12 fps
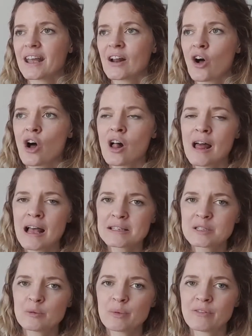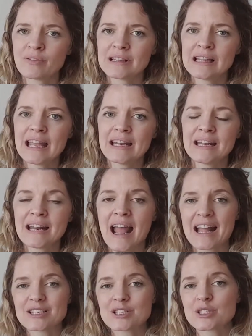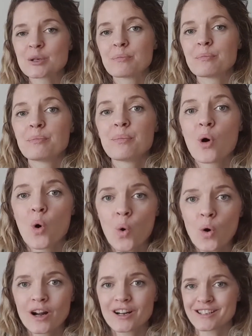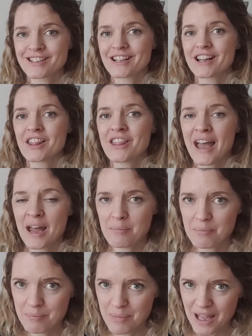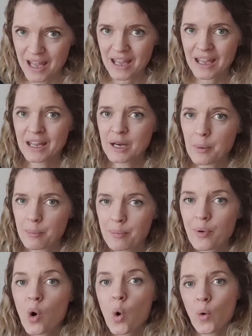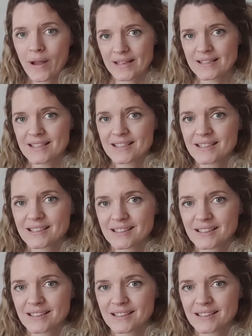It all has to be related and support that main point.